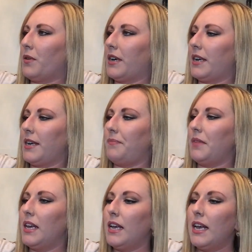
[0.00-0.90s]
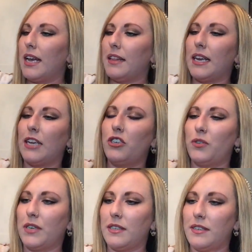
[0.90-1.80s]
Okay. And then as
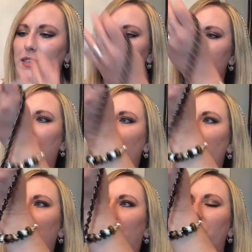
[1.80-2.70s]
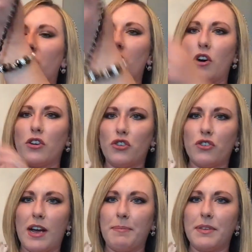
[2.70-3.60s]
you can see, I do have the long
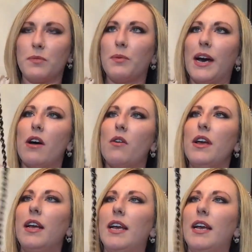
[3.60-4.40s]
strap as well.